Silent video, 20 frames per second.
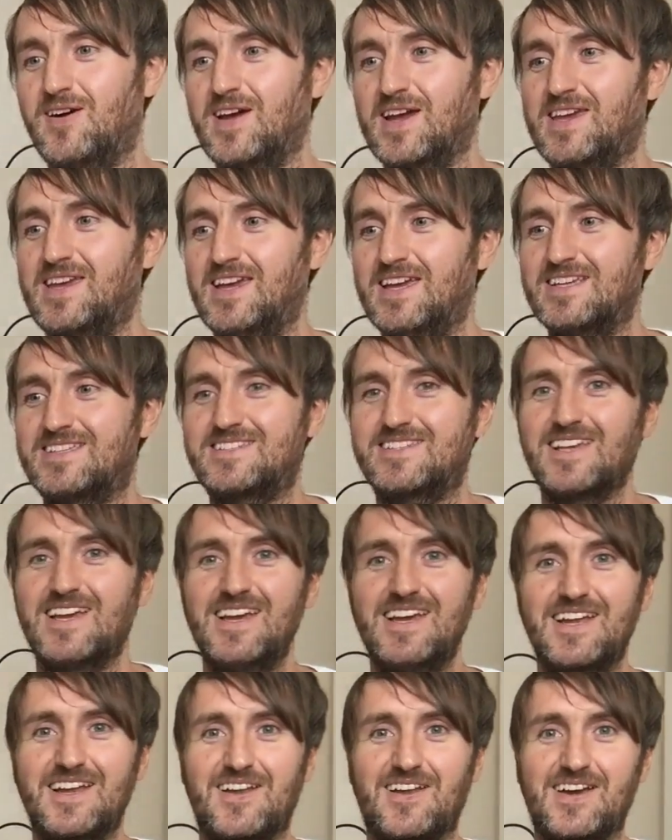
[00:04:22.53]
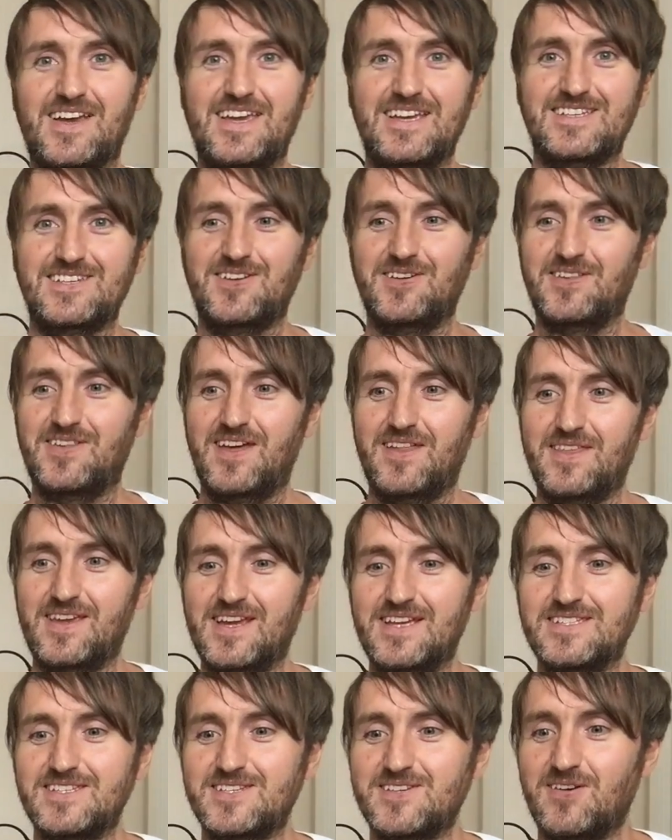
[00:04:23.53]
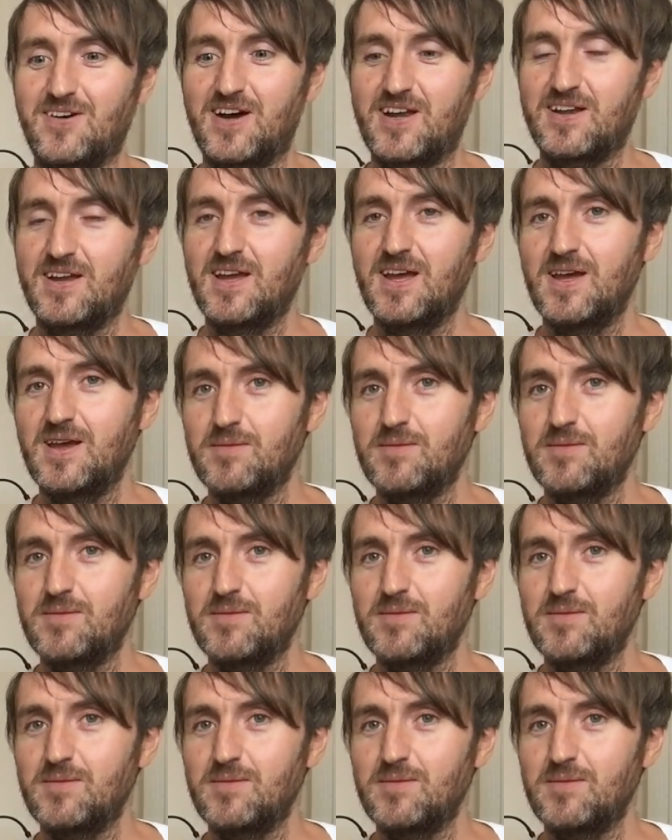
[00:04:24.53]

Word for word: like it's like it's got nothing inside.